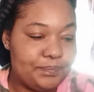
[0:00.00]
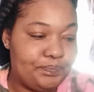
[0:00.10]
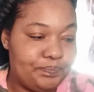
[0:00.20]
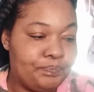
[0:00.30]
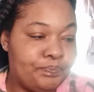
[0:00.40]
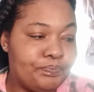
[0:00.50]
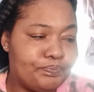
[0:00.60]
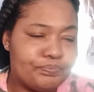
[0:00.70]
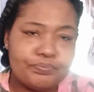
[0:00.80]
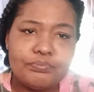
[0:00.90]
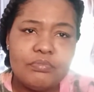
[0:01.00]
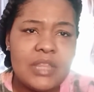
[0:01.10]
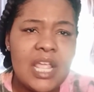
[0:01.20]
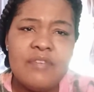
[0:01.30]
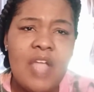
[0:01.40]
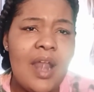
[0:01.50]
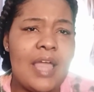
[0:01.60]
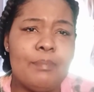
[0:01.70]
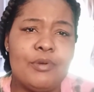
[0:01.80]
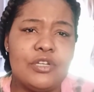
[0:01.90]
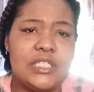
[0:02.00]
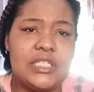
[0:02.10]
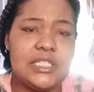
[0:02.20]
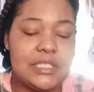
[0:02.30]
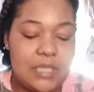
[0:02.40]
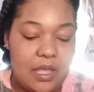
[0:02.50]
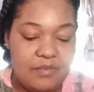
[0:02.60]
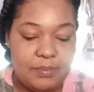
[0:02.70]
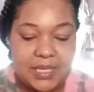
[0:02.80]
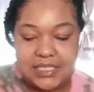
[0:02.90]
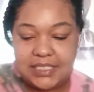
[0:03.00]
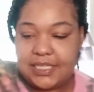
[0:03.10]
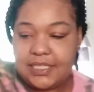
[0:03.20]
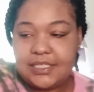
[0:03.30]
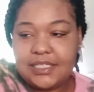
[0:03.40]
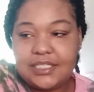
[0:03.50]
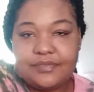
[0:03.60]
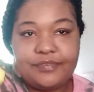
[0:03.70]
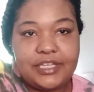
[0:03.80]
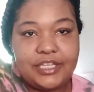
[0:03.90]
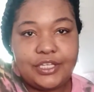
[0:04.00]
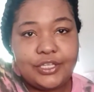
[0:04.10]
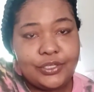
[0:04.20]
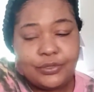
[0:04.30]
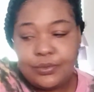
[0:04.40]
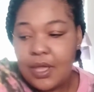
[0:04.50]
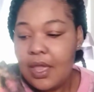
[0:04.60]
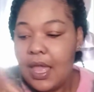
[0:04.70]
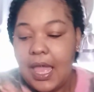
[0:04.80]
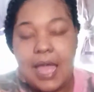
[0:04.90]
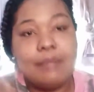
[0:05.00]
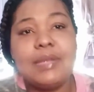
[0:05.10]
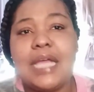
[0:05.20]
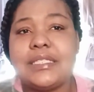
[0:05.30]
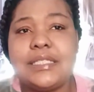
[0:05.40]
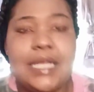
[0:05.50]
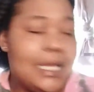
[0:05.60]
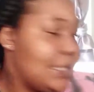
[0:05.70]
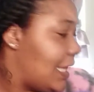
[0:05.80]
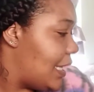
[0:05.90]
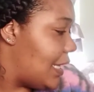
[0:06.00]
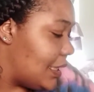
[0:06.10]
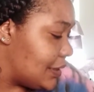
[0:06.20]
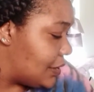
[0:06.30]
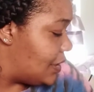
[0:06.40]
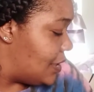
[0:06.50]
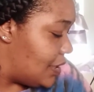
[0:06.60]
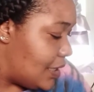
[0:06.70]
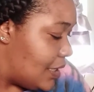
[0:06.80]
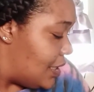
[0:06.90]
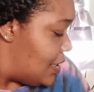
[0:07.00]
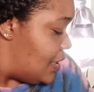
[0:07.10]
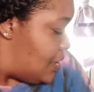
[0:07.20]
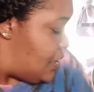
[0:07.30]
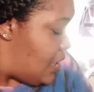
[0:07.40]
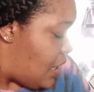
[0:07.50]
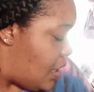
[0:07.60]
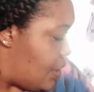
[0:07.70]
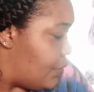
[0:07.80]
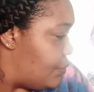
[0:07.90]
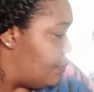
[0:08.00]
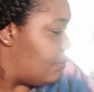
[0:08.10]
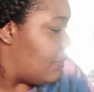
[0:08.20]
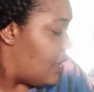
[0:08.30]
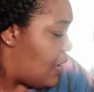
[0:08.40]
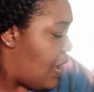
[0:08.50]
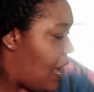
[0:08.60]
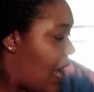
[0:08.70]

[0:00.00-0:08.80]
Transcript: if y'all like purses and stuff because this is really cute i'm not saying that um i